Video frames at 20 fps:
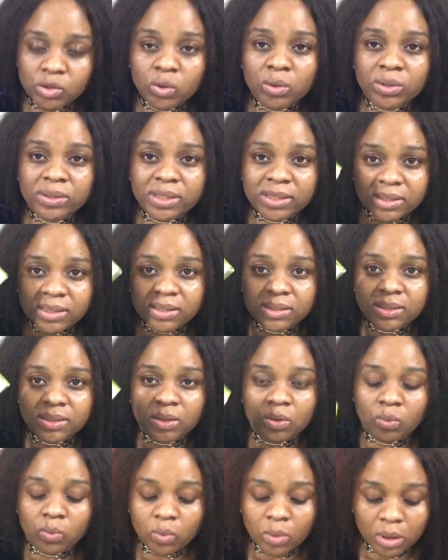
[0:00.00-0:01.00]
this is
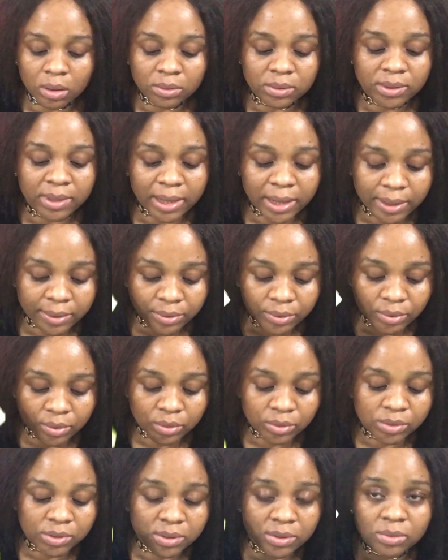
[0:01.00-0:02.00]
the one I
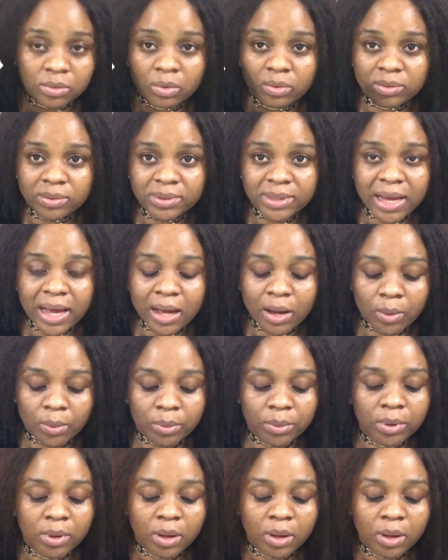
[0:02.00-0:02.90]
use now.